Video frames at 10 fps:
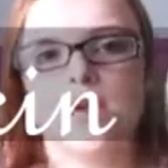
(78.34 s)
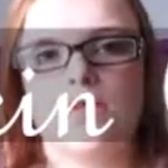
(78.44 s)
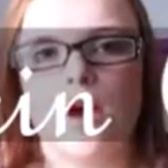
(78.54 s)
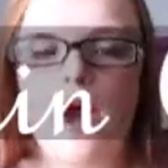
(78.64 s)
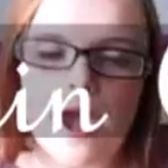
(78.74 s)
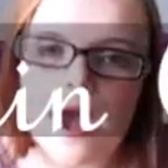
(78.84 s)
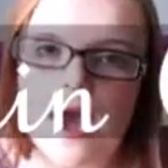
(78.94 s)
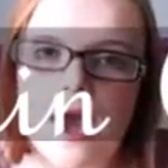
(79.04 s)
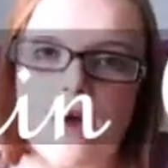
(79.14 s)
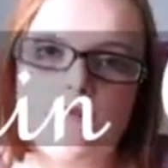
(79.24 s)
that I
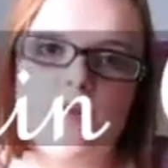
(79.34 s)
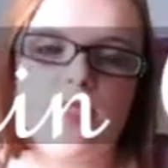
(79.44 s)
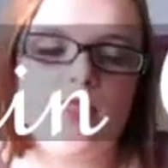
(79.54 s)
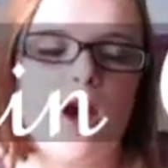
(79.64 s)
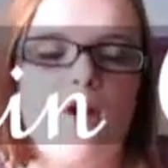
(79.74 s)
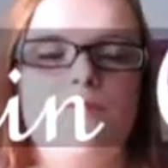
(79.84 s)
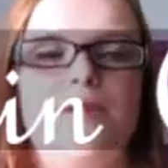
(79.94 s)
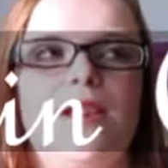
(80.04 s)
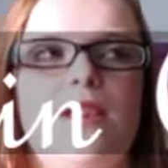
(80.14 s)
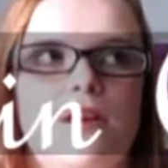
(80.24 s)
have that I've
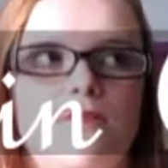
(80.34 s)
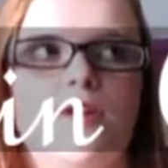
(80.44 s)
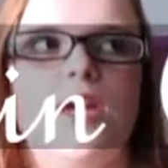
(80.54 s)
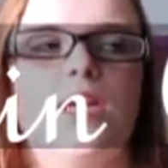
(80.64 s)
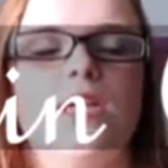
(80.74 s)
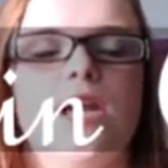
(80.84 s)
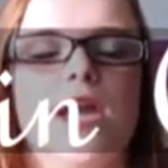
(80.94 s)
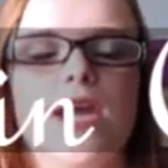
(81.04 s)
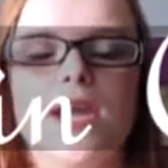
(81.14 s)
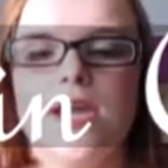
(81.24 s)
been loving
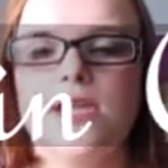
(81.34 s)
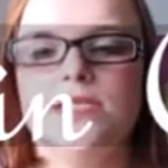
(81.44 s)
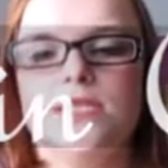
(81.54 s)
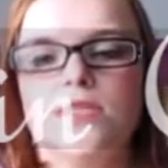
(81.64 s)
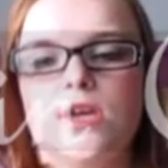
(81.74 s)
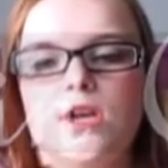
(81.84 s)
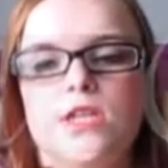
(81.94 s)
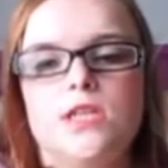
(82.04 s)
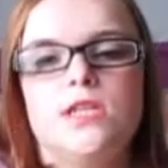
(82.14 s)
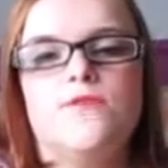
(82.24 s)
is the
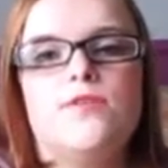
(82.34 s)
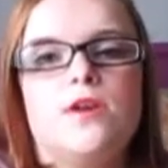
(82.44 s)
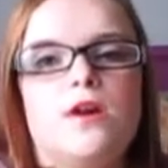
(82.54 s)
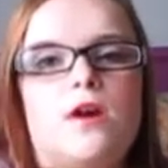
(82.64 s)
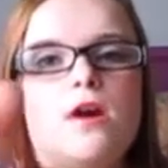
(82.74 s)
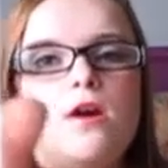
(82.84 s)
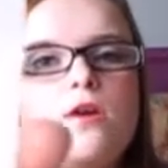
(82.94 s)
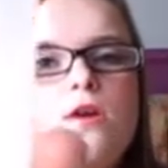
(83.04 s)
Nivea